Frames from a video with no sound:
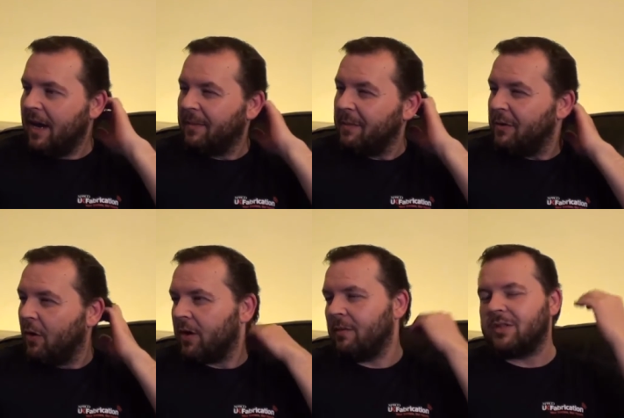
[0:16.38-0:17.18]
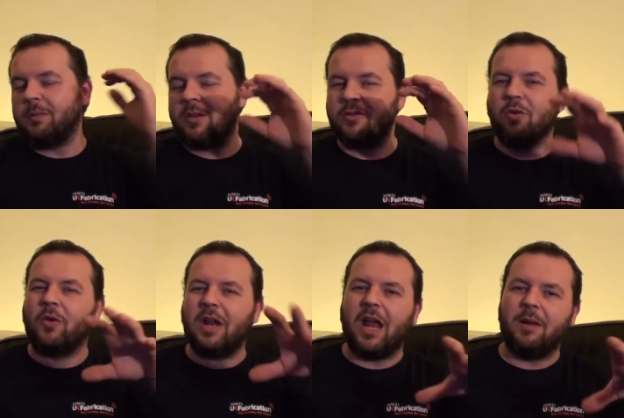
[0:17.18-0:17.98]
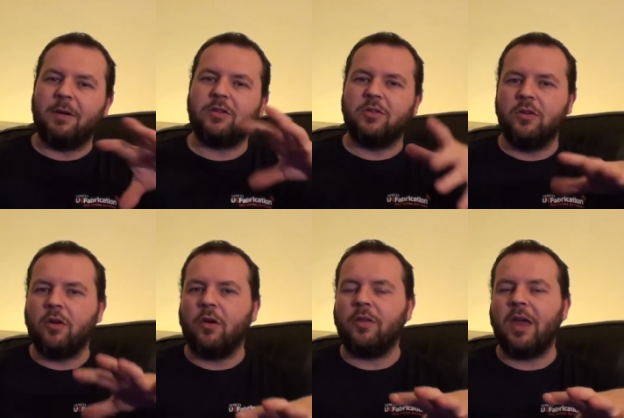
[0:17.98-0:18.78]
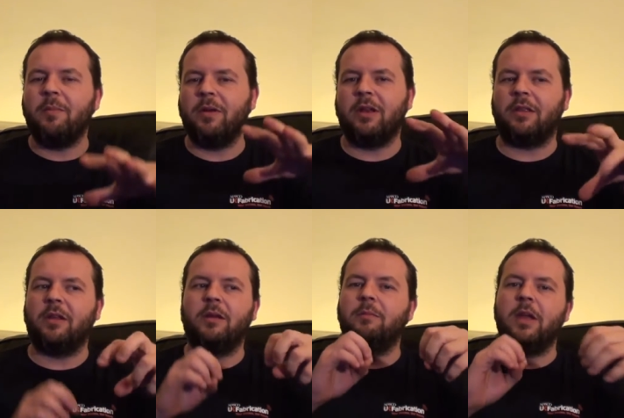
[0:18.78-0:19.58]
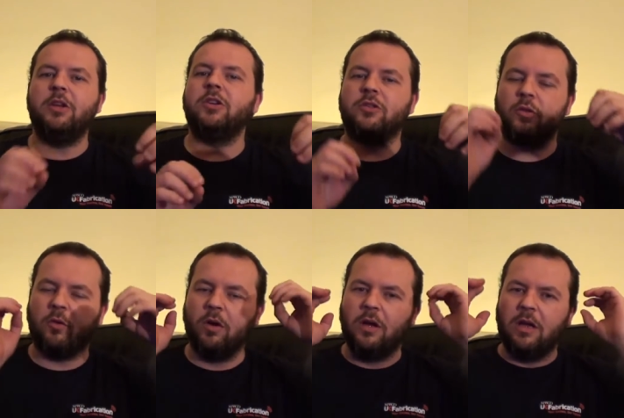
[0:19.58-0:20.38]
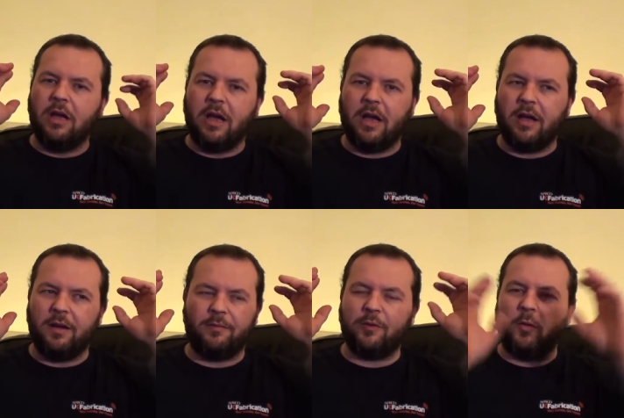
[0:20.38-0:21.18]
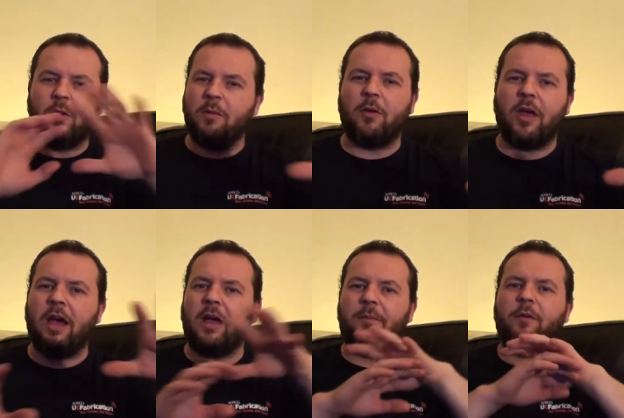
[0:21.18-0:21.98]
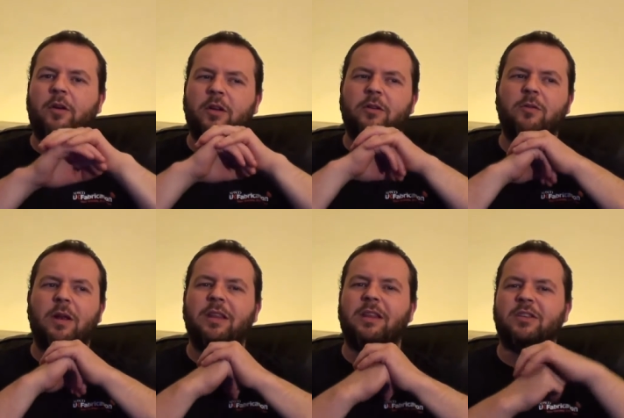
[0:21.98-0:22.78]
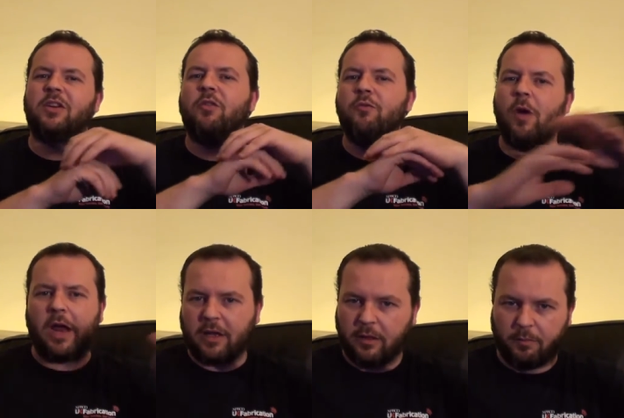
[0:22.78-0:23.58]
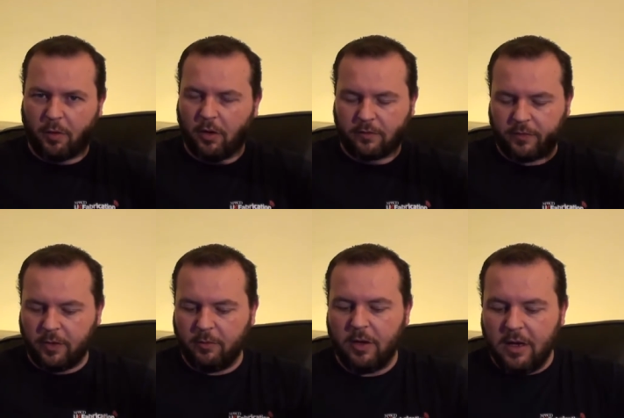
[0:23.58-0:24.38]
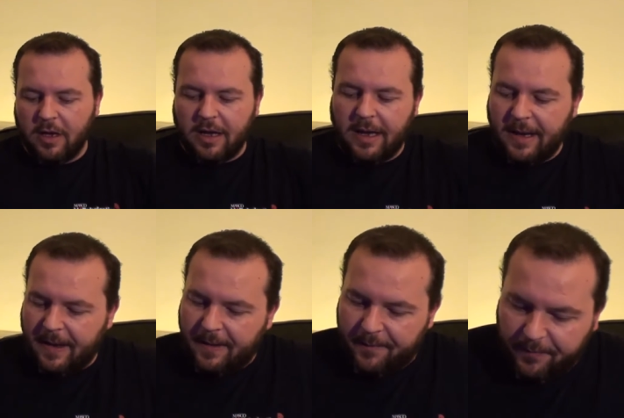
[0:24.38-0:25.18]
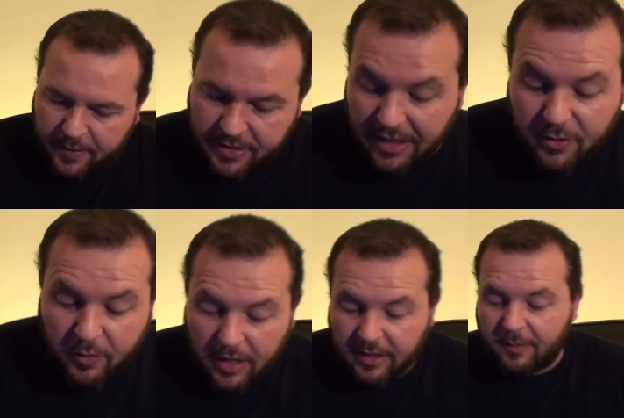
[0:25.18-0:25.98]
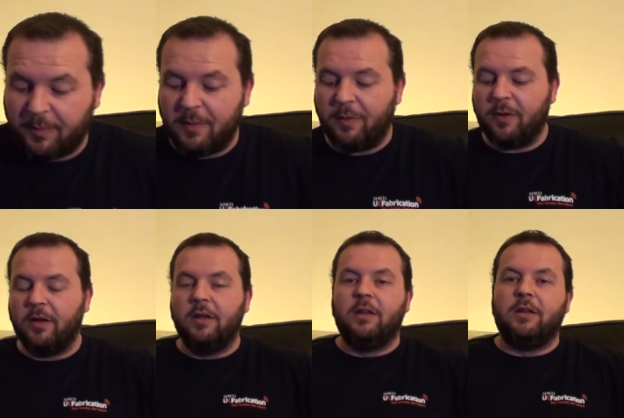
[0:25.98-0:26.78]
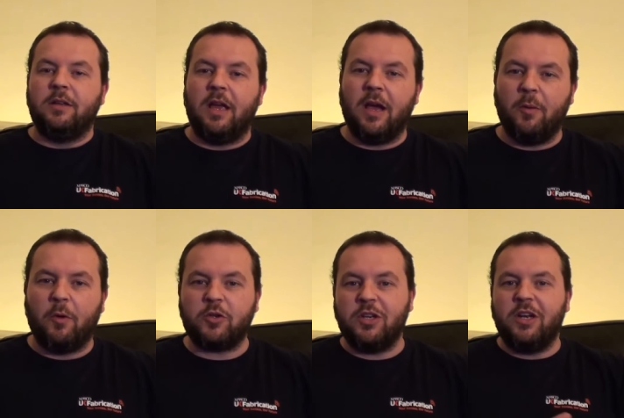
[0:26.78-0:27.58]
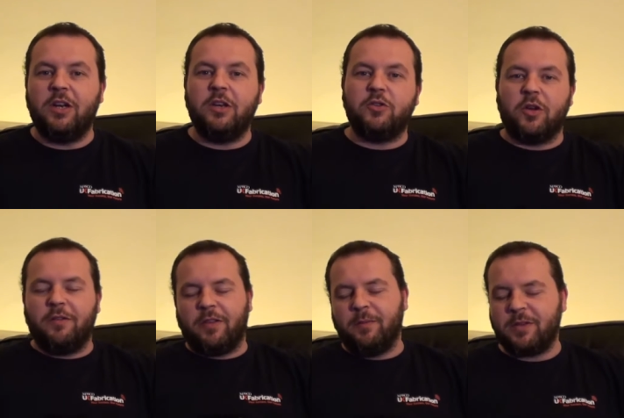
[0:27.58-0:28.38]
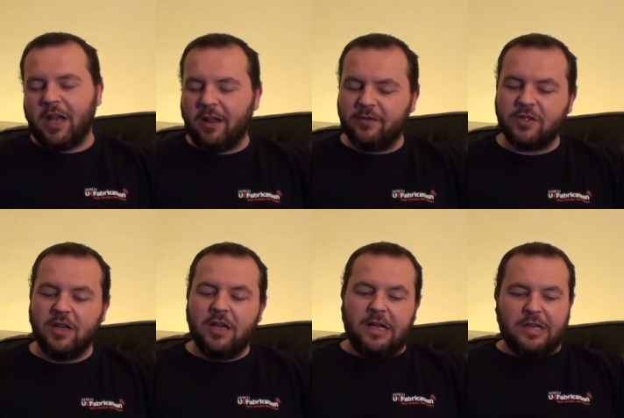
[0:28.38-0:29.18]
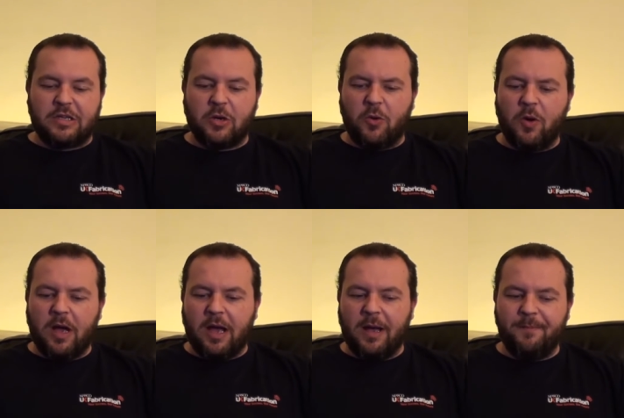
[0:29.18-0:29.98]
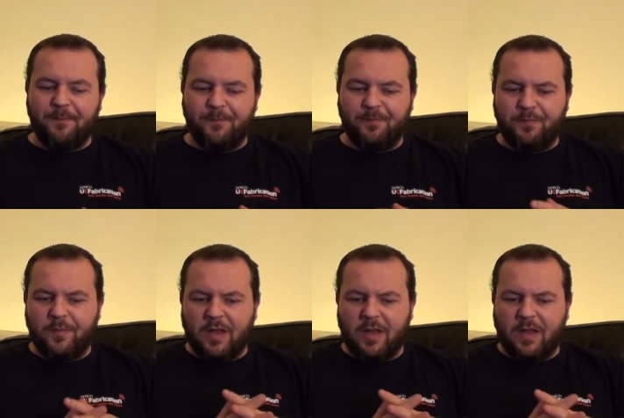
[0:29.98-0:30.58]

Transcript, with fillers: I'm going to be talking about some of the story elements here or there, but nothing major, so uh, don't worry about that. I'm not going to do anything that's going to wreck the plot for you, because um, I do like people uh, watching it and enjoying it for themselves. So, um,